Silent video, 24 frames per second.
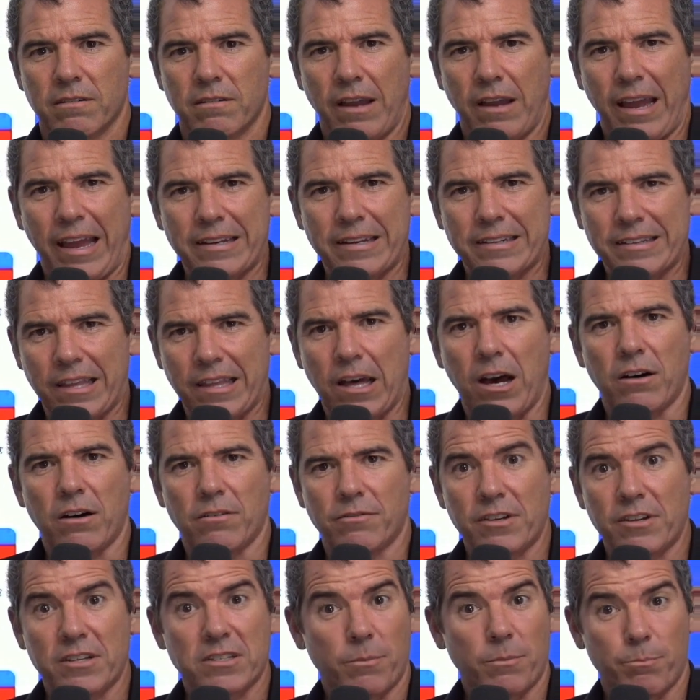and love
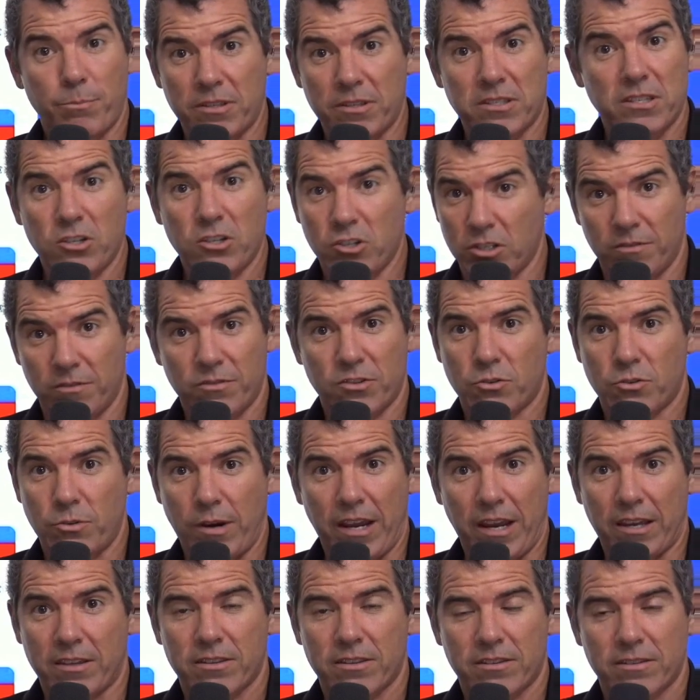is a position of
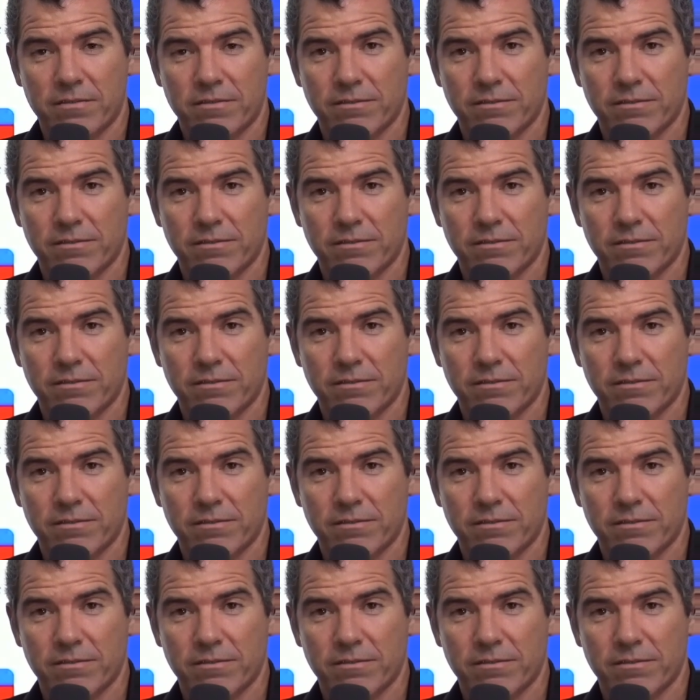strength.